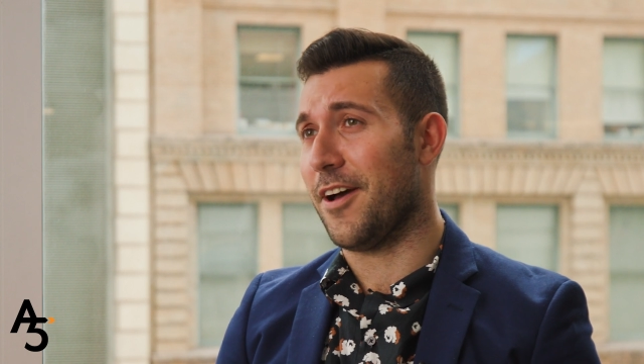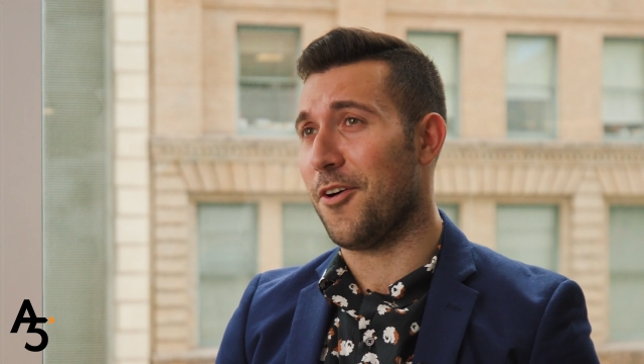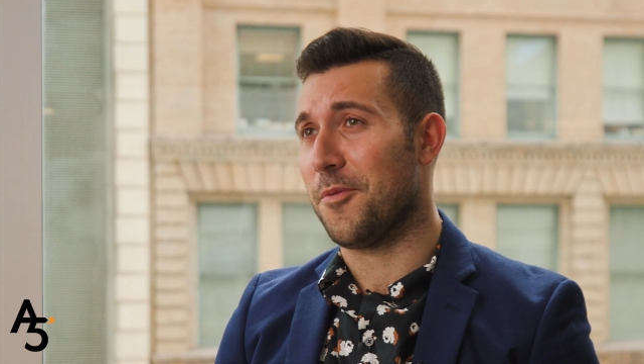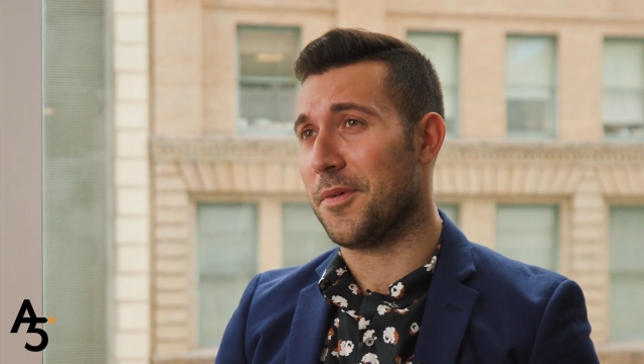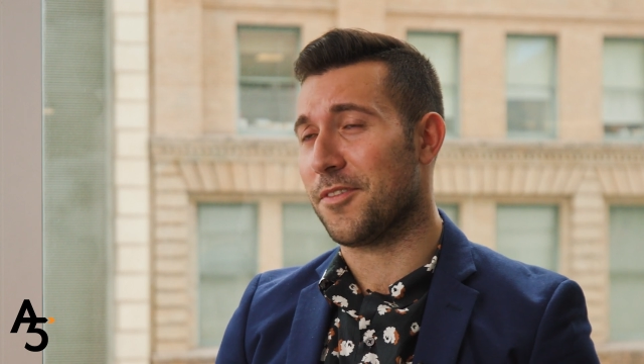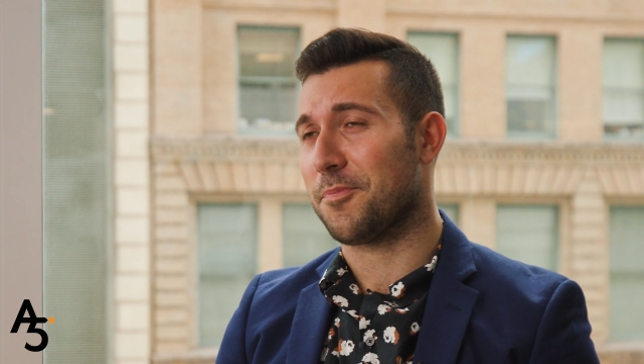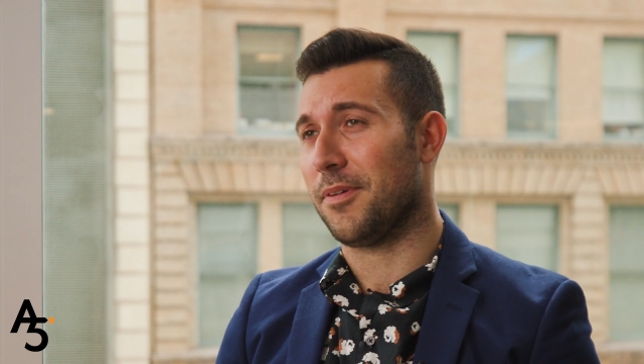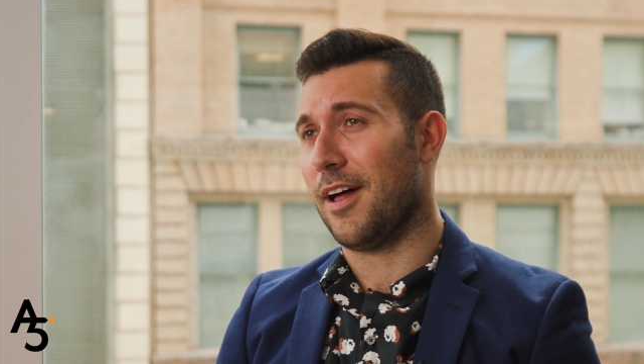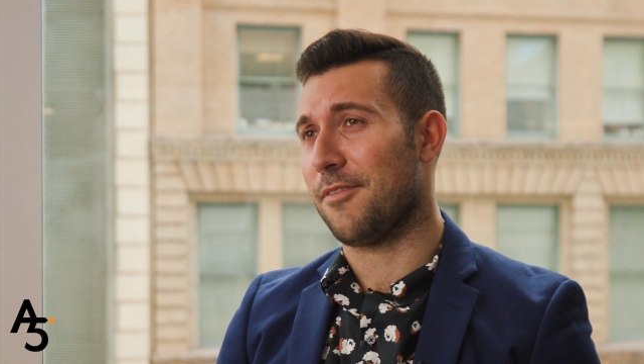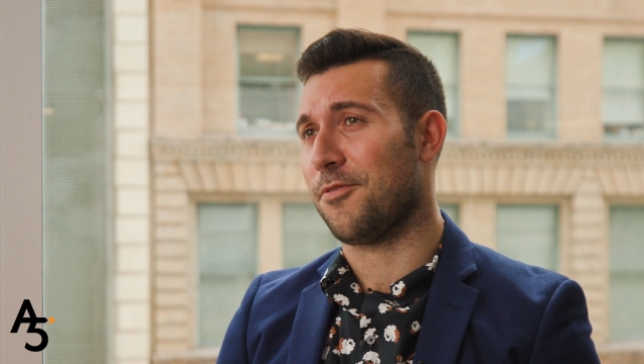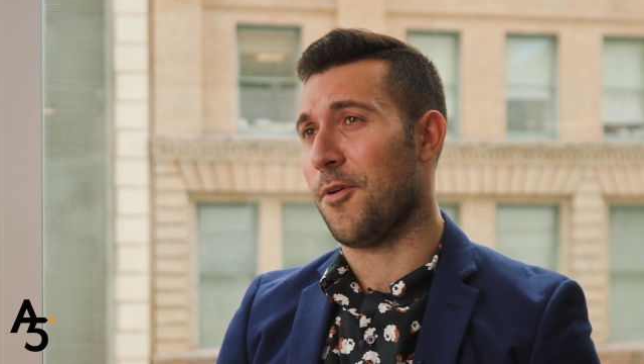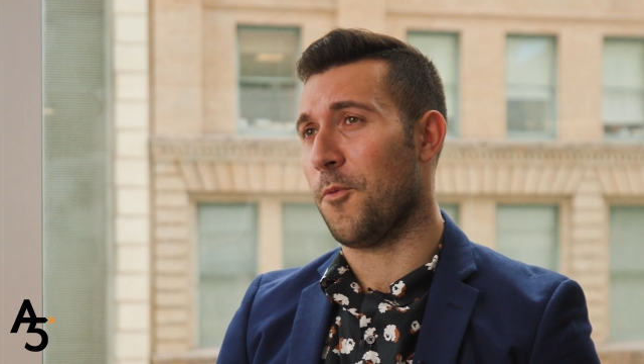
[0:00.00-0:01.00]
Elements
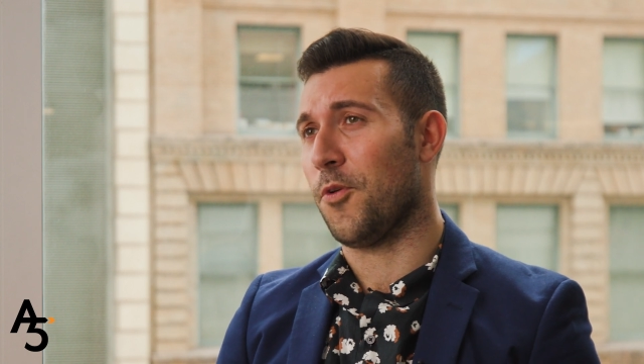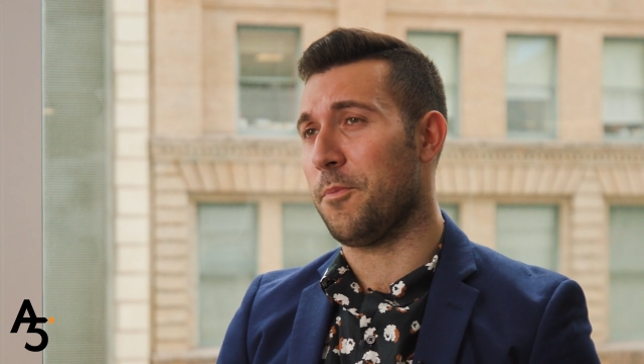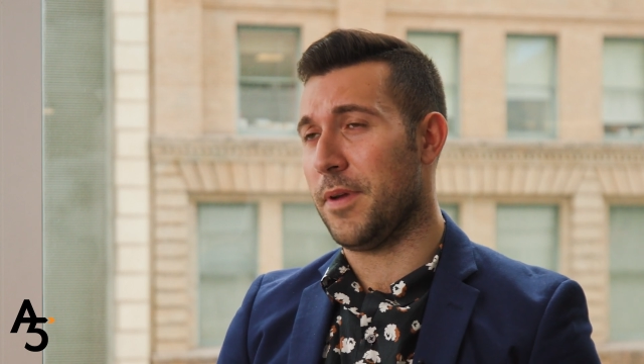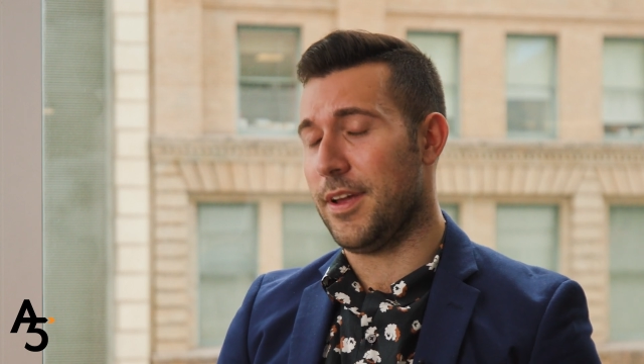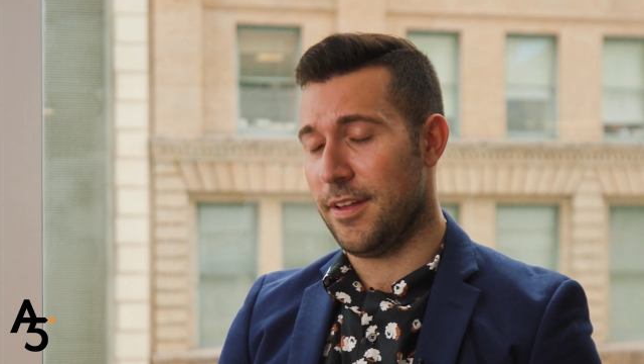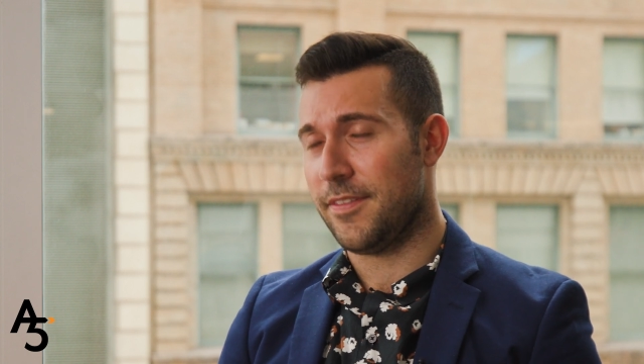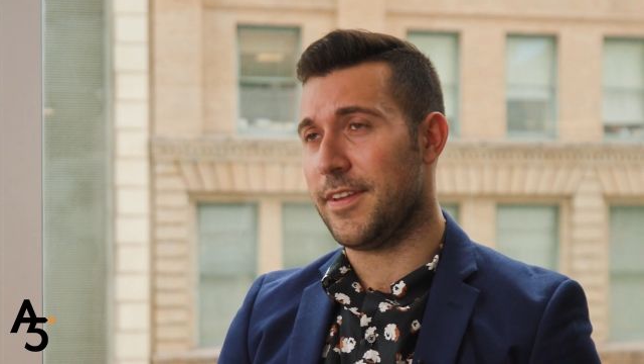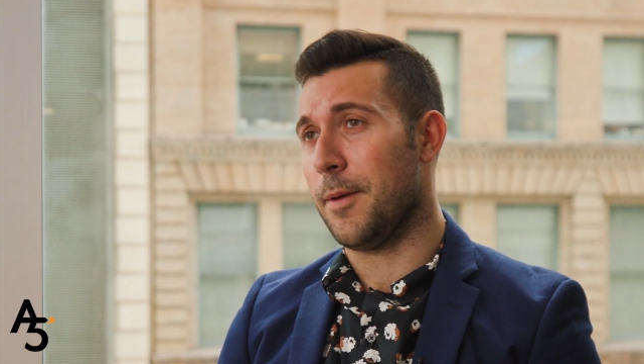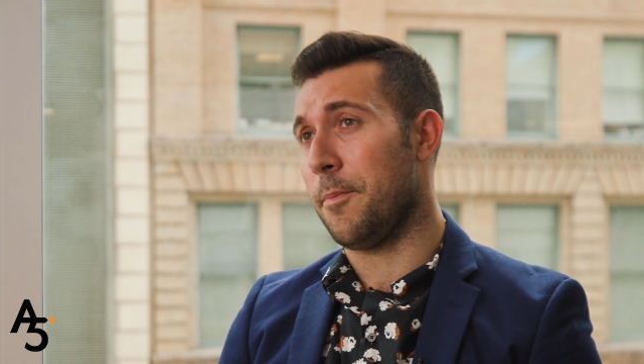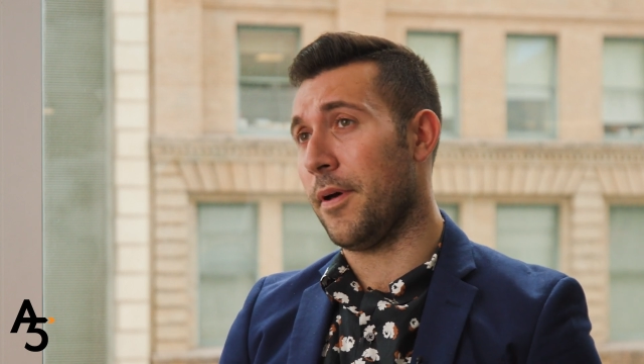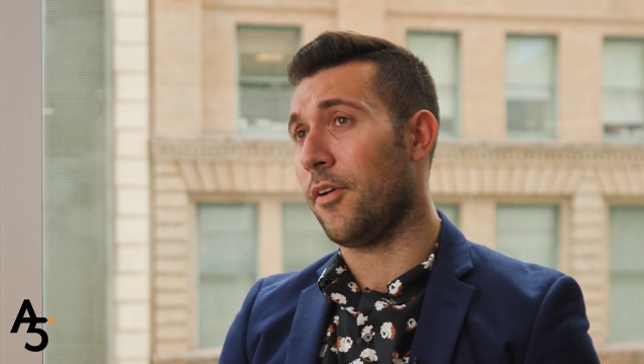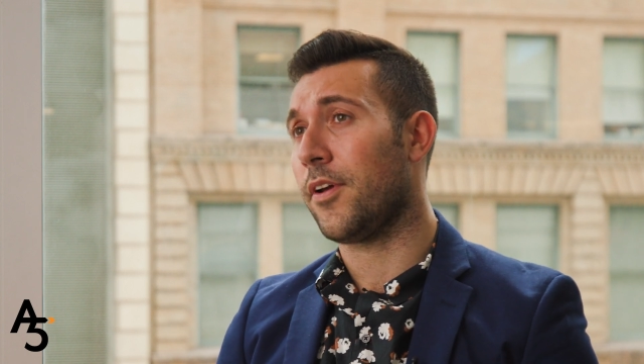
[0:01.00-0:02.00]
platform would be the
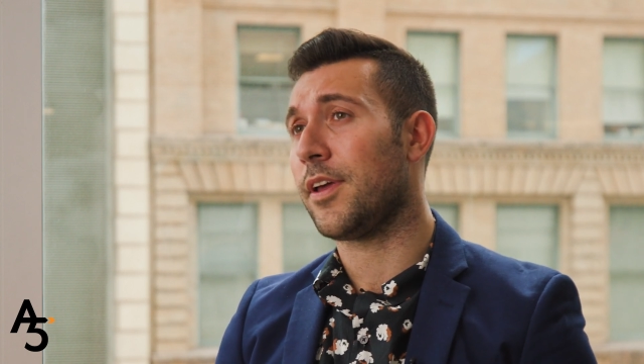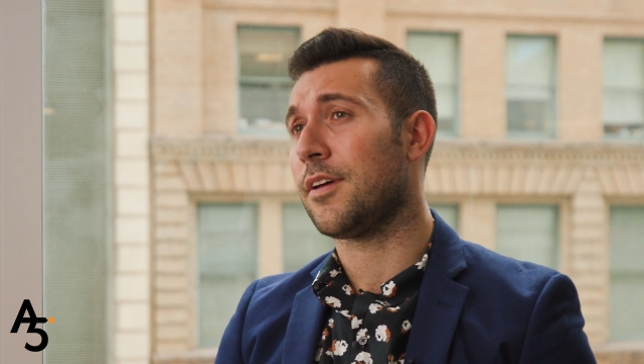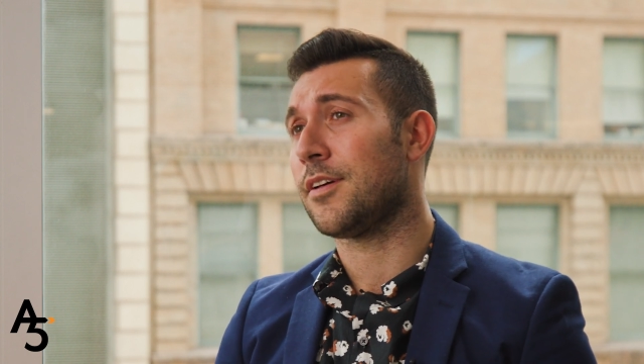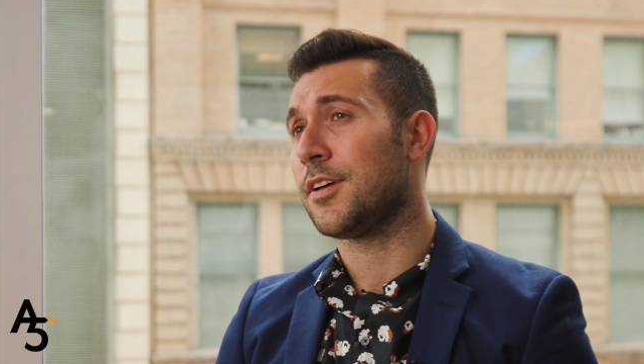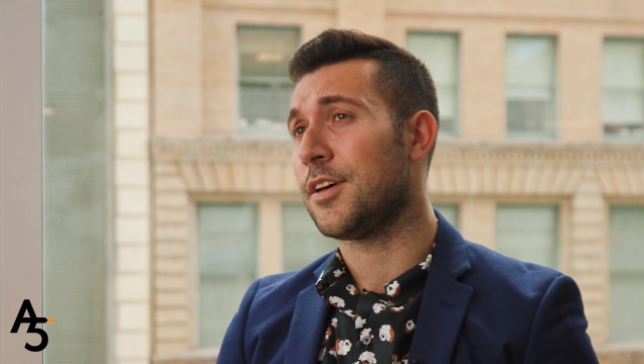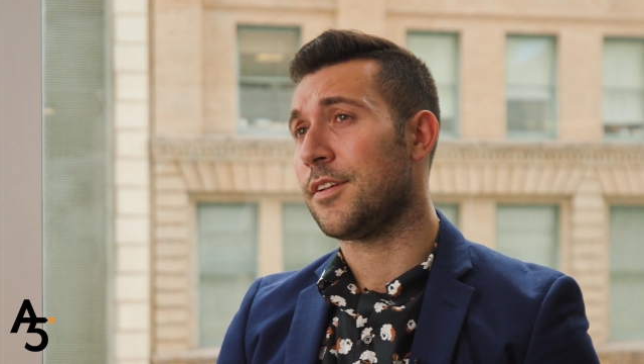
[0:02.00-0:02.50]
ability